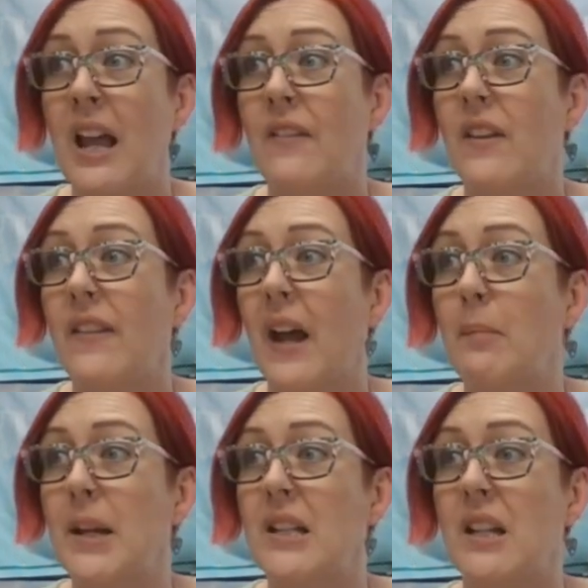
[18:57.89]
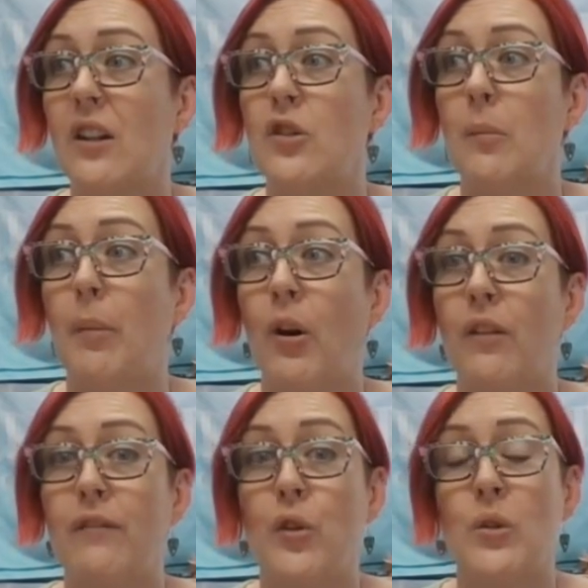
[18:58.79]
then that means that there's a part
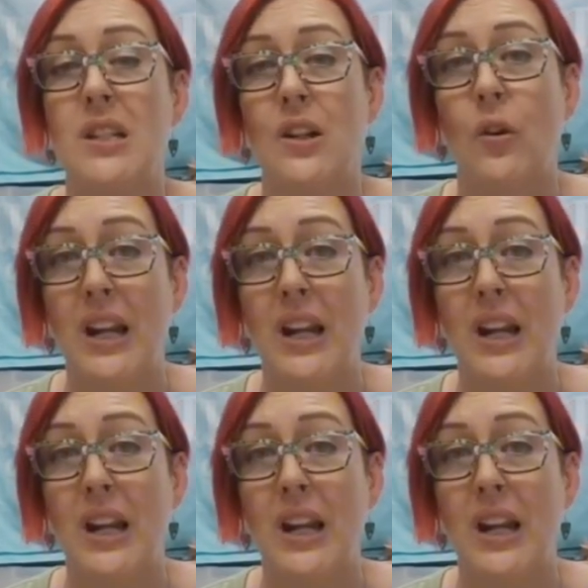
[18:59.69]
of you still